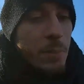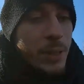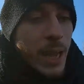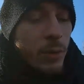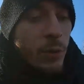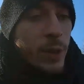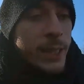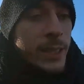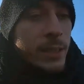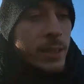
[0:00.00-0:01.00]
But that
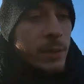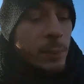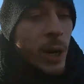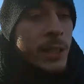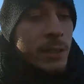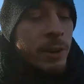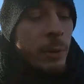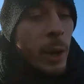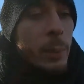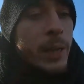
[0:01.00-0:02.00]
reflected the process
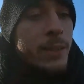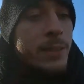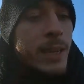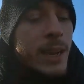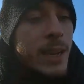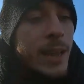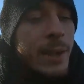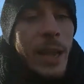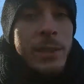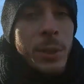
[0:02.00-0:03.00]
very well because
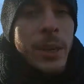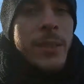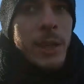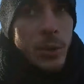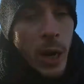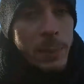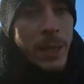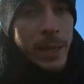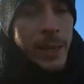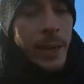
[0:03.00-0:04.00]
as soon as I dropped
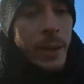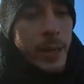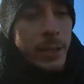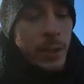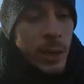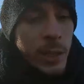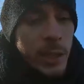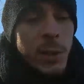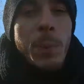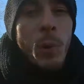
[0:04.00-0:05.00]
Aikido and I started
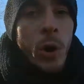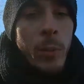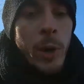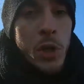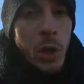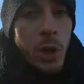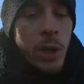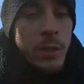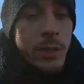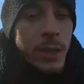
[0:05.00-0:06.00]
exploring martial
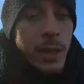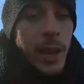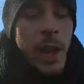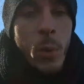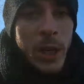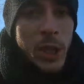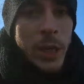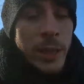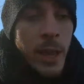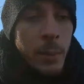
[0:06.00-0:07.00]
arts and
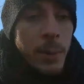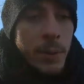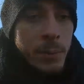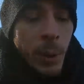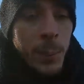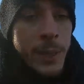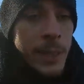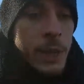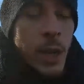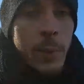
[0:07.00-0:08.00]
questioning them,
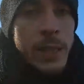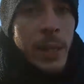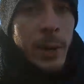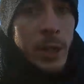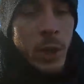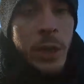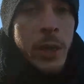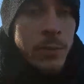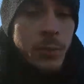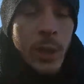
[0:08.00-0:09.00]
publicly documenting my
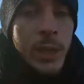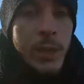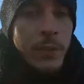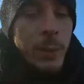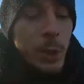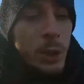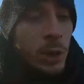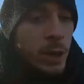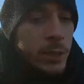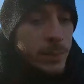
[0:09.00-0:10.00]
journey of rediscovering
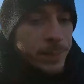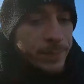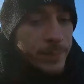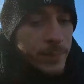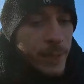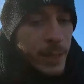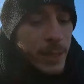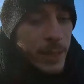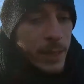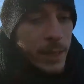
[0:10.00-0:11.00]
martial arts
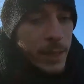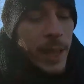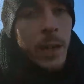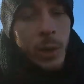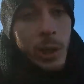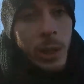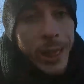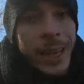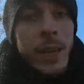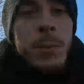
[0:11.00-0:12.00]
and critical
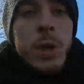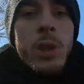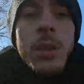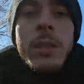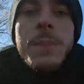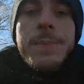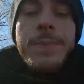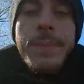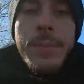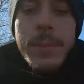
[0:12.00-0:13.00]
thinking in martial arts,
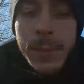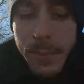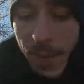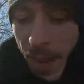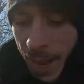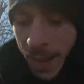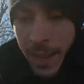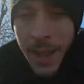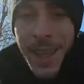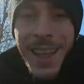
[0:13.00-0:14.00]

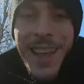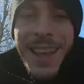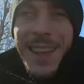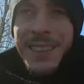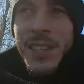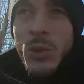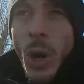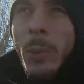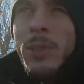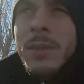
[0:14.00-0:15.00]
uh, the
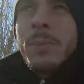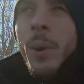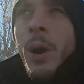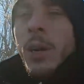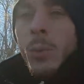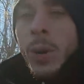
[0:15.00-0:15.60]
troublesome part